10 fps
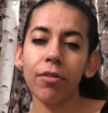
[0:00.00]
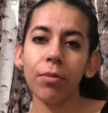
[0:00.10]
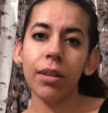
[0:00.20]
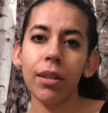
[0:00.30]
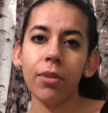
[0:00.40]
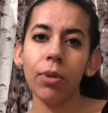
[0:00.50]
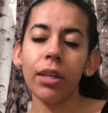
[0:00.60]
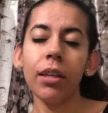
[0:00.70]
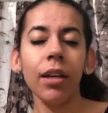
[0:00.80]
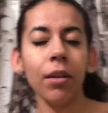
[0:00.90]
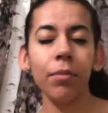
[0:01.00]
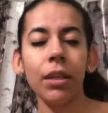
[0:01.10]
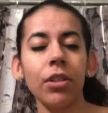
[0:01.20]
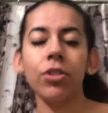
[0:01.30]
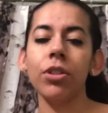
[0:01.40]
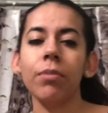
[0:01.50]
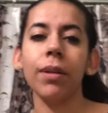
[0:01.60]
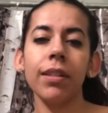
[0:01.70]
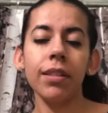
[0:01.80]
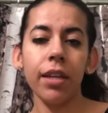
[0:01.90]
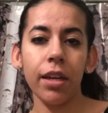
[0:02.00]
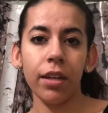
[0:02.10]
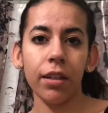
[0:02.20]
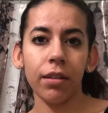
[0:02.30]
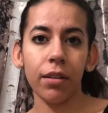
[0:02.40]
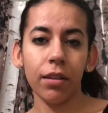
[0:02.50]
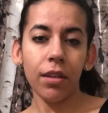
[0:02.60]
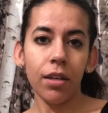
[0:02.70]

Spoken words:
of me waking up, making sure I'm not sick, and